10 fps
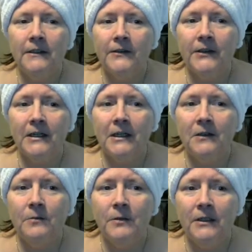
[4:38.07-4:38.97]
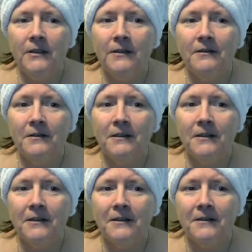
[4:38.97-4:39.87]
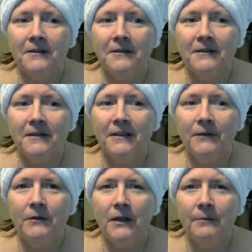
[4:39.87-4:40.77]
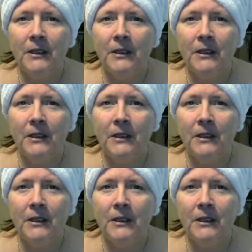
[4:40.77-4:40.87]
it's going to need to be I'm